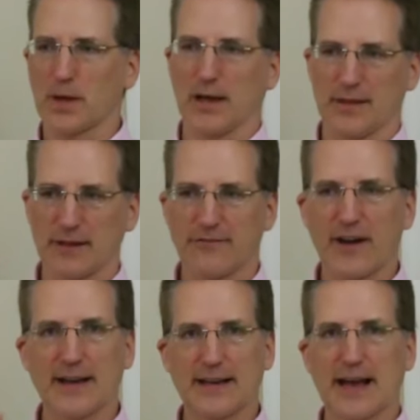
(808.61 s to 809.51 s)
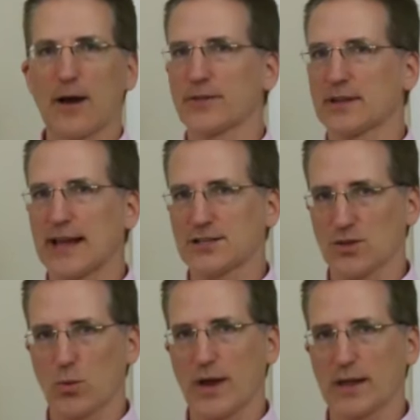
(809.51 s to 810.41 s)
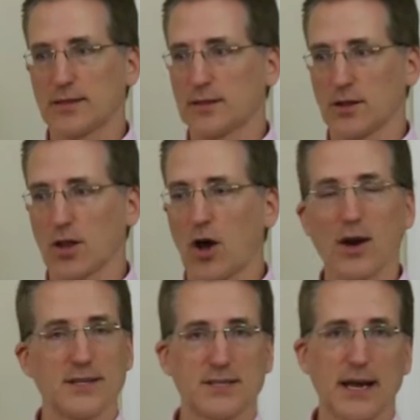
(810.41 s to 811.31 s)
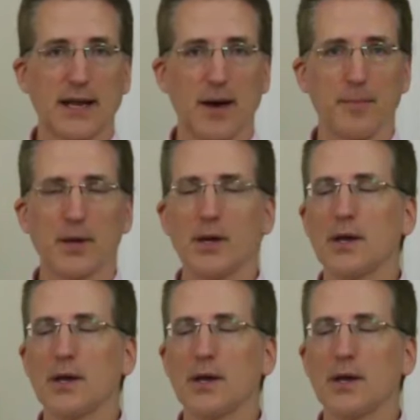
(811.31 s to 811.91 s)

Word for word: And then finding out that that's the way the law is set up,